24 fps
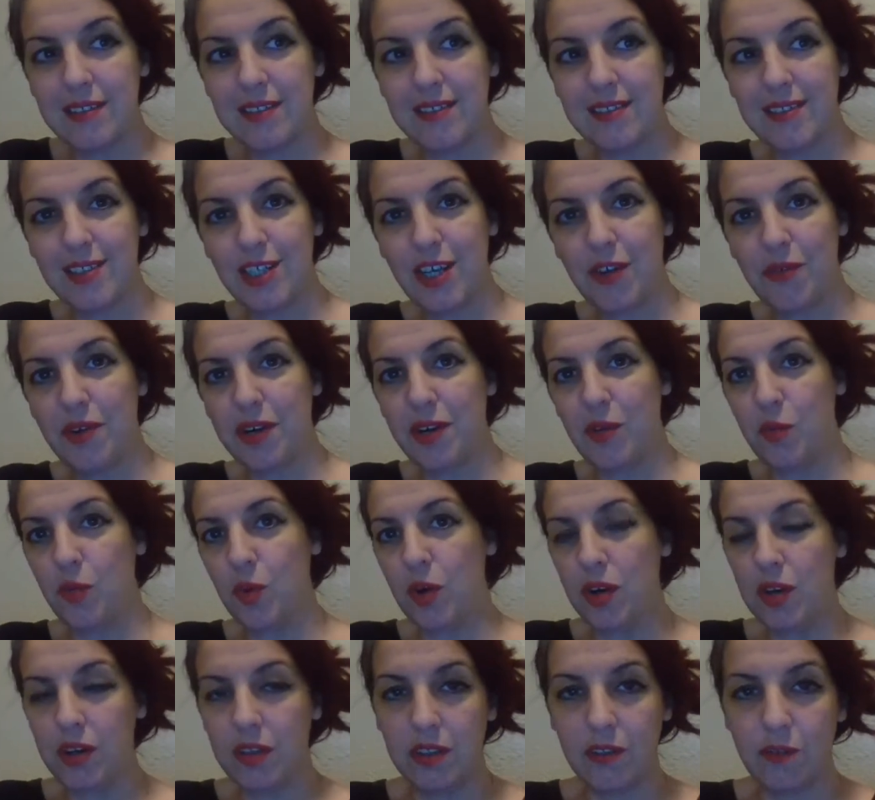She already
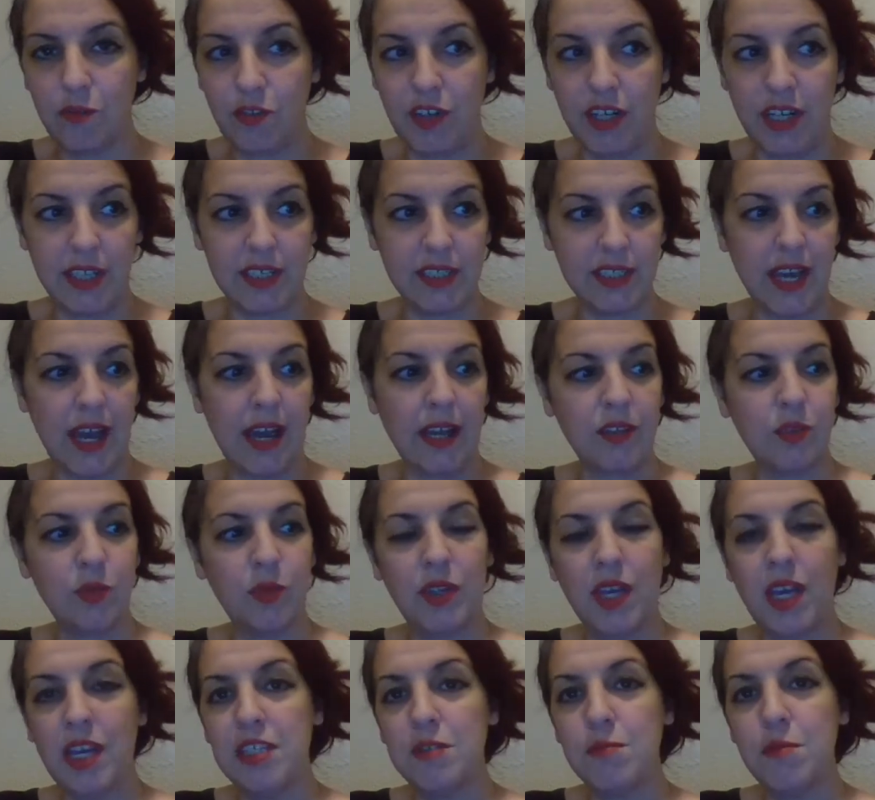worked on the Phoenix at
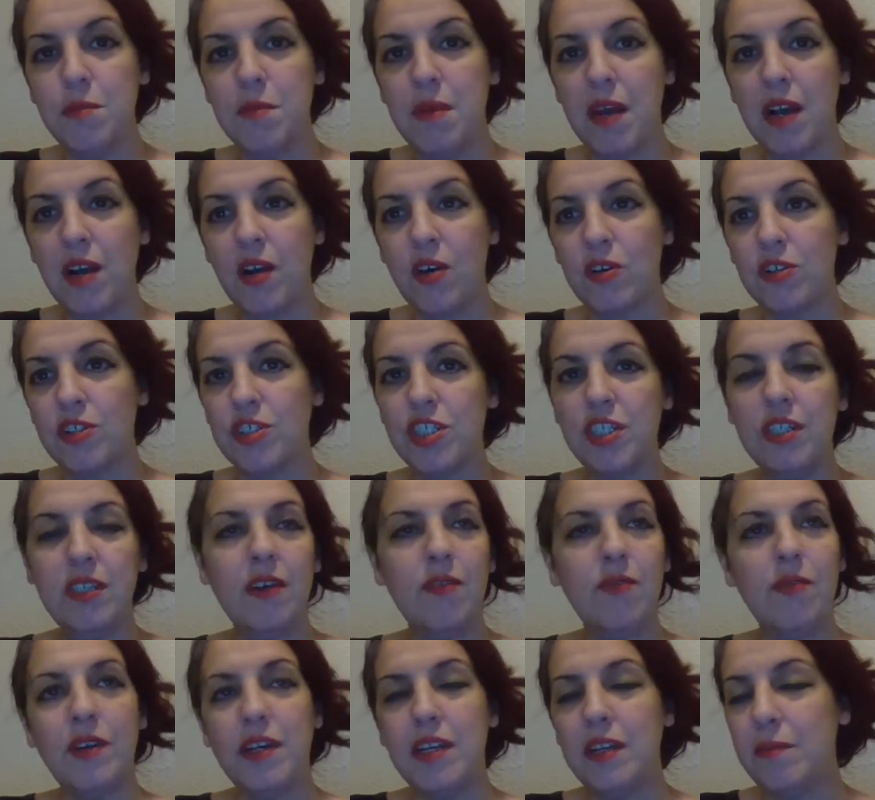Esme Bianco.
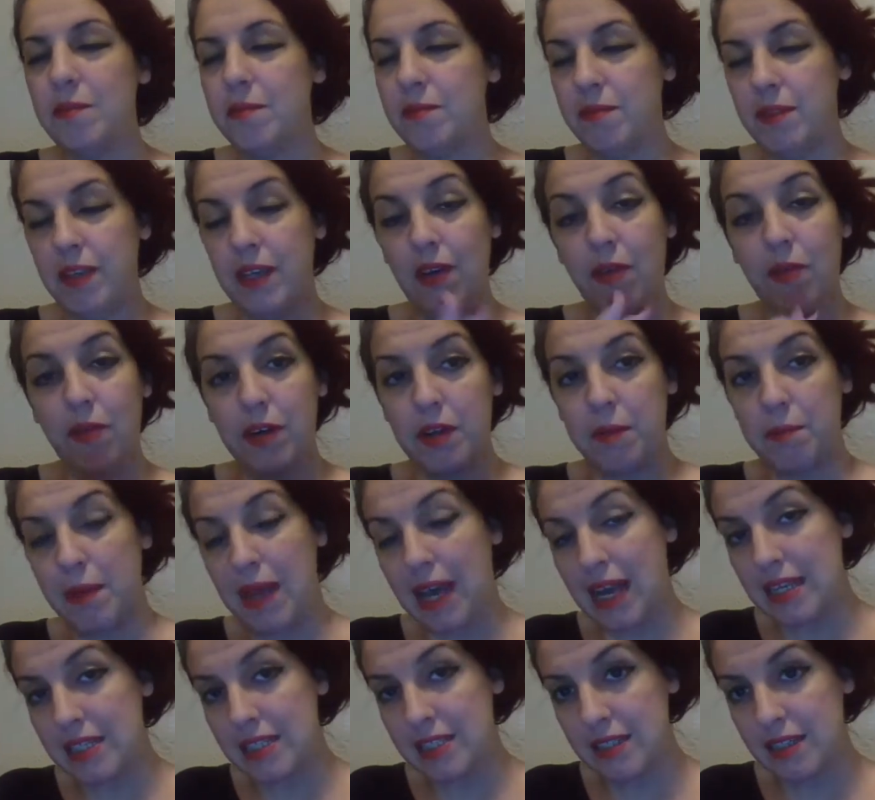They already
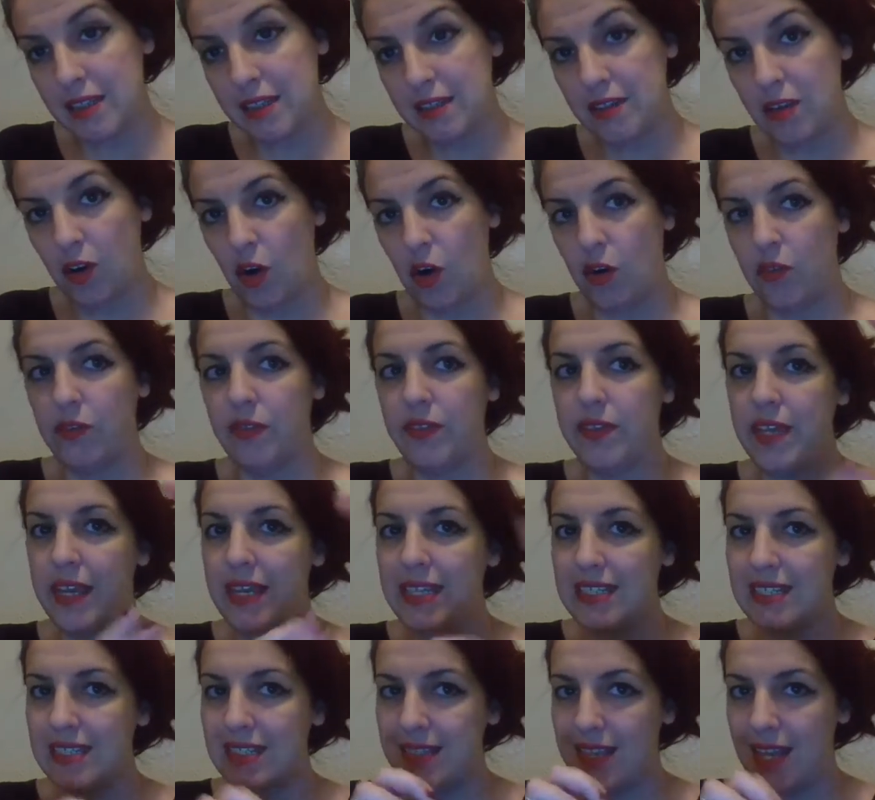passed it on
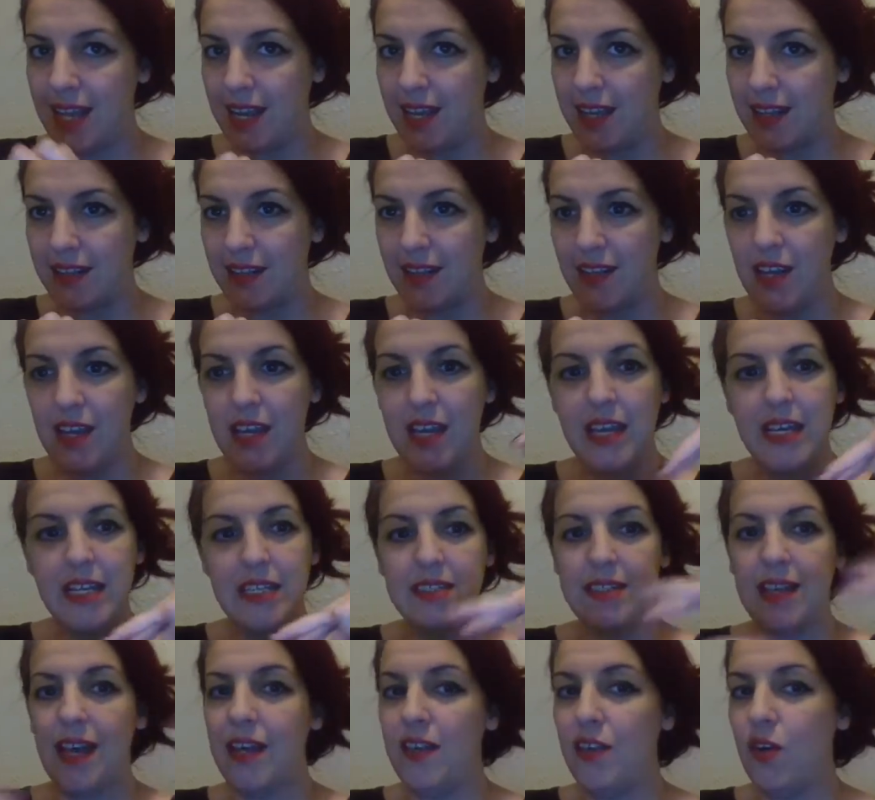this state. It's
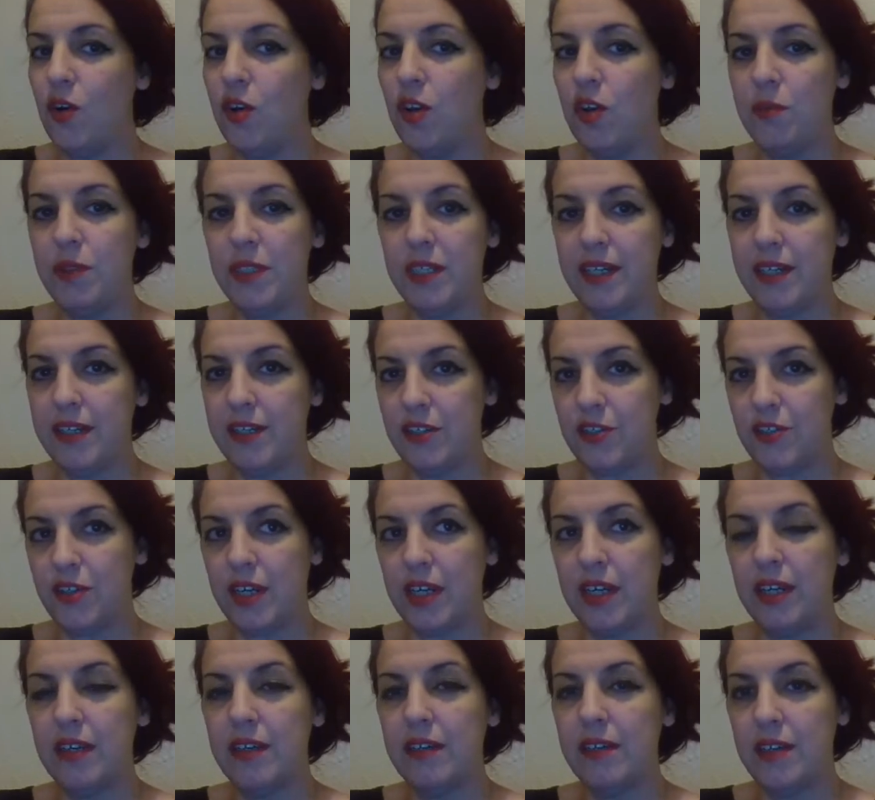not all over the
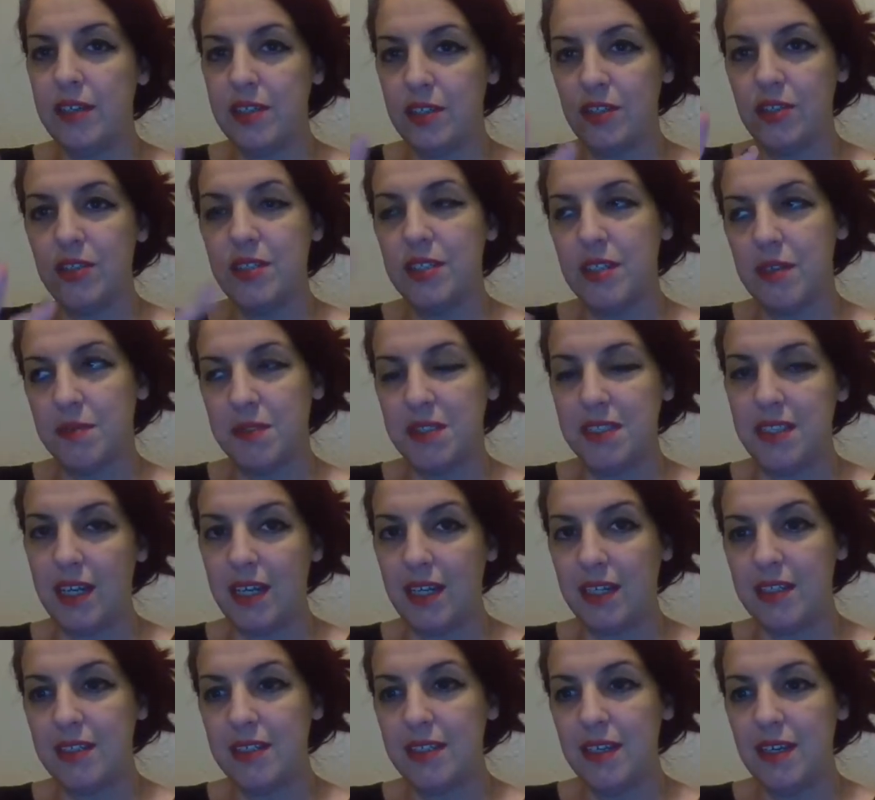country. It's on some
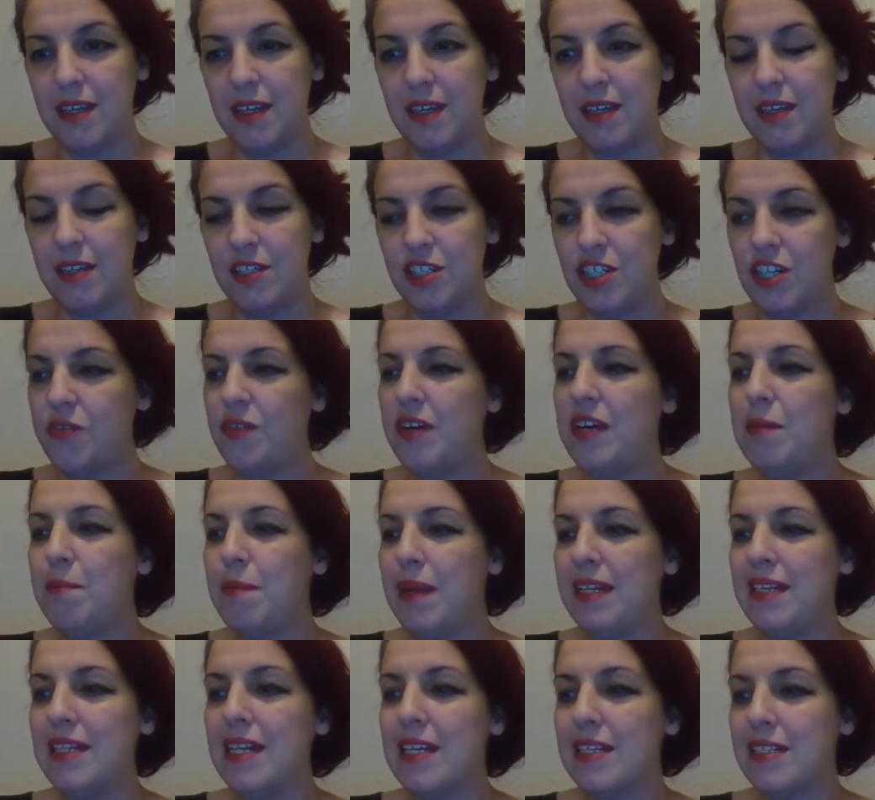states. She already
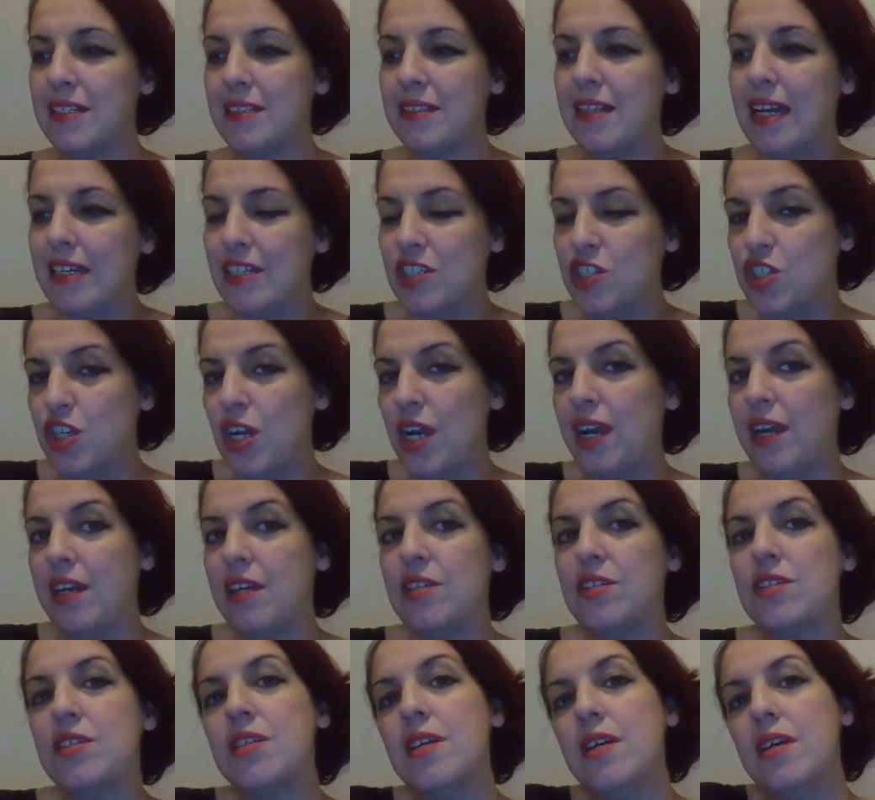made that
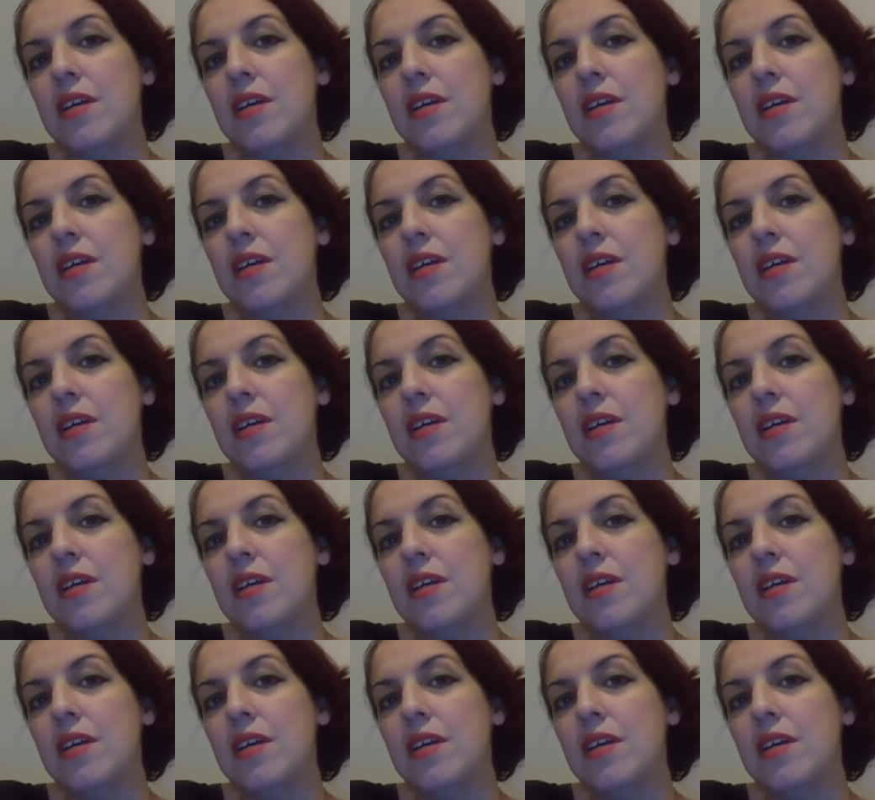change.